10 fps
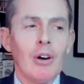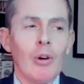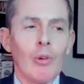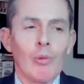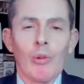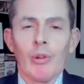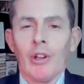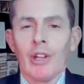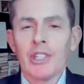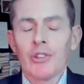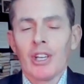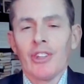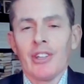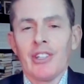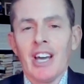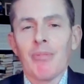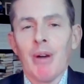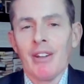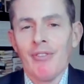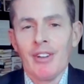oh, well, let's look at the death
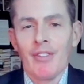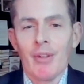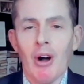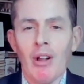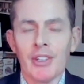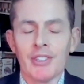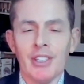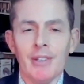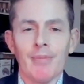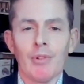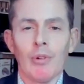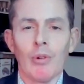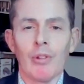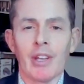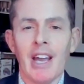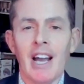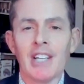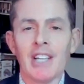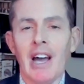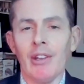benefit of the policy or the
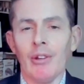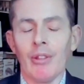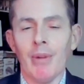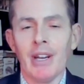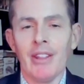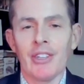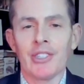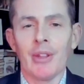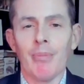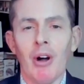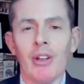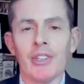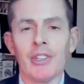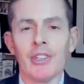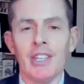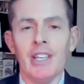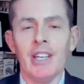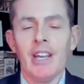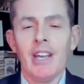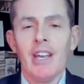cash value, money that's in the
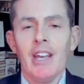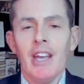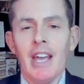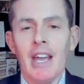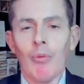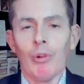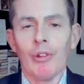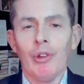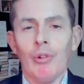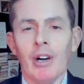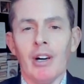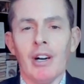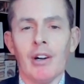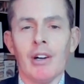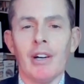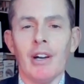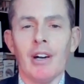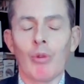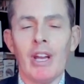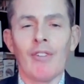policy, and we'll do a
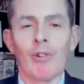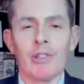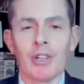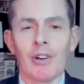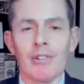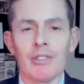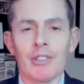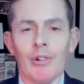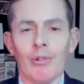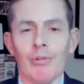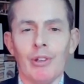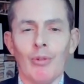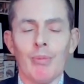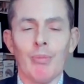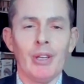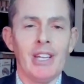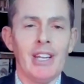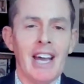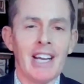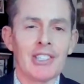rate of return. So we put in
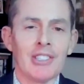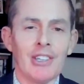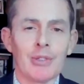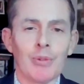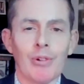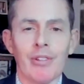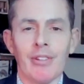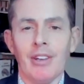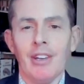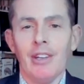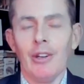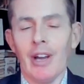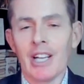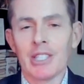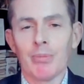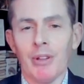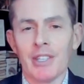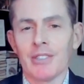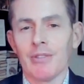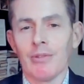X and it's worth, X
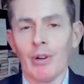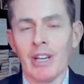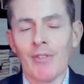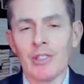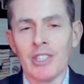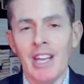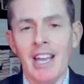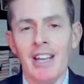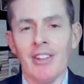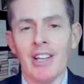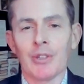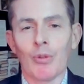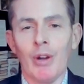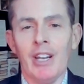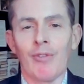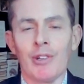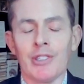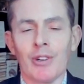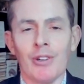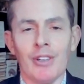plus whatever today, that's a rate of
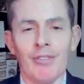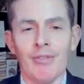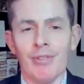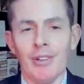return of